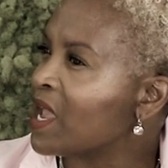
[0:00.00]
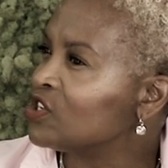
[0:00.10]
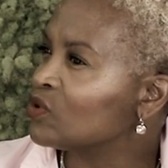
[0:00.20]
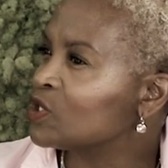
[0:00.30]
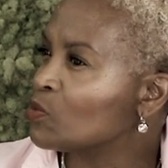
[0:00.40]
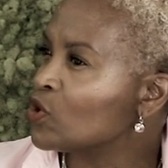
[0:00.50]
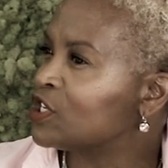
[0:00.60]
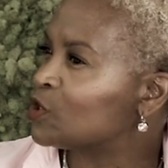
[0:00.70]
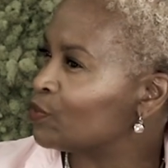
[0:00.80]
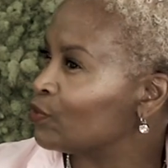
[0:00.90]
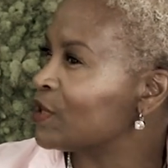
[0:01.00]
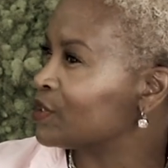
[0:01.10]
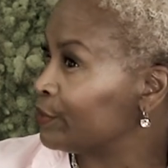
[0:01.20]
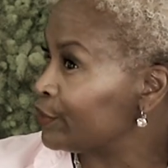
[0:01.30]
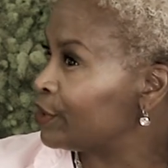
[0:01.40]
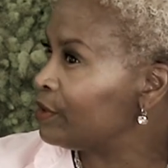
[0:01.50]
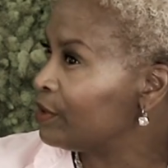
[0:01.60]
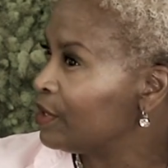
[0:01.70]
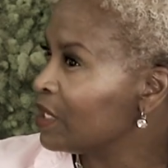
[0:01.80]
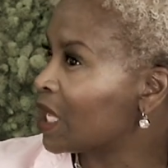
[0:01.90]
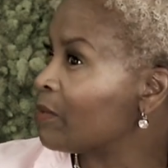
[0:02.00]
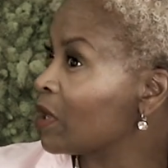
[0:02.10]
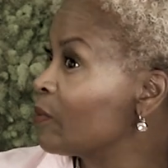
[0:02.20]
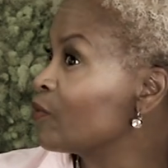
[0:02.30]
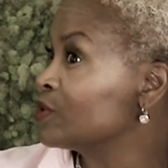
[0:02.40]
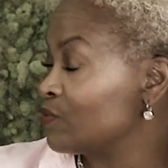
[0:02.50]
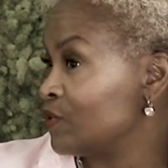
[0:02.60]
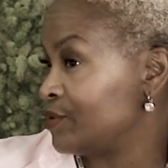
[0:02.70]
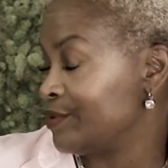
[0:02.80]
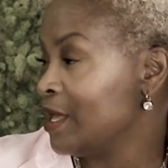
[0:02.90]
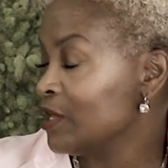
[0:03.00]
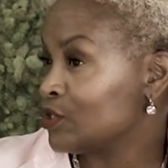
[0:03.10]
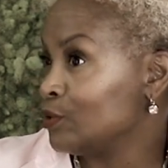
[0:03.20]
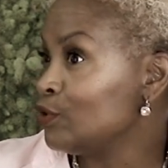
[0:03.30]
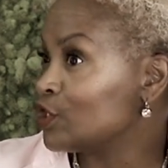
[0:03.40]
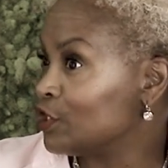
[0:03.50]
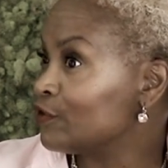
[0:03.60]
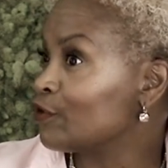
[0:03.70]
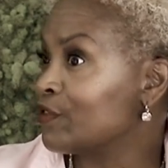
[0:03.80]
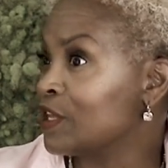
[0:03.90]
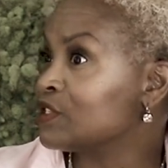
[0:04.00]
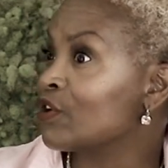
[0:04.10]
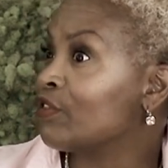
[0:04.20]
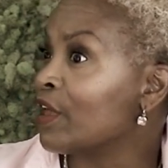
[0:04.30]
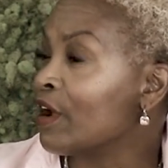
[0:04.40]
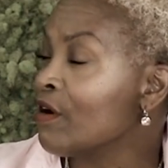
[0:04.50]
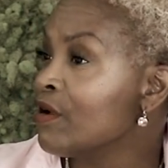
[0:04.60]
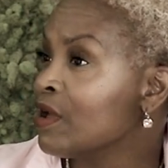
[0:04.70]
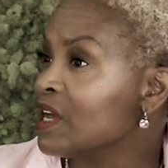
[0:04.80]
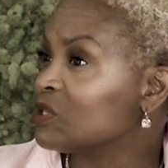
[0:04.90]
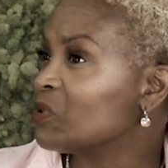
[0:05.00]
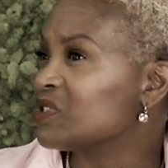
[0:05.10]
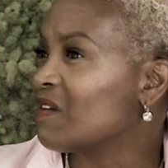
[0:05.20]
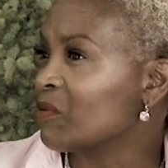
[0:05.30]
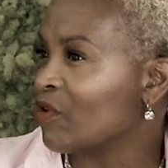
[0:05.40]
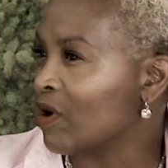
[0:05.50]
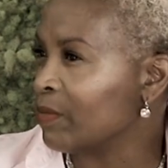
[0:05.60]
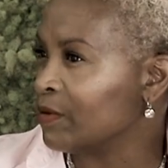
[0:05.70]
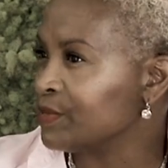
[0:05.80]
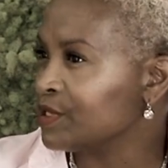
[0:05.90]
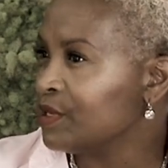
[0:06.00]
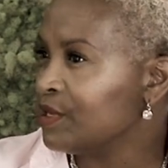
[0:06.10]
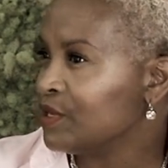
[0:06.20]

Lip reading: page, so it's more dispute resolution, coming up with solutions for things that are there, as opposed to having problems.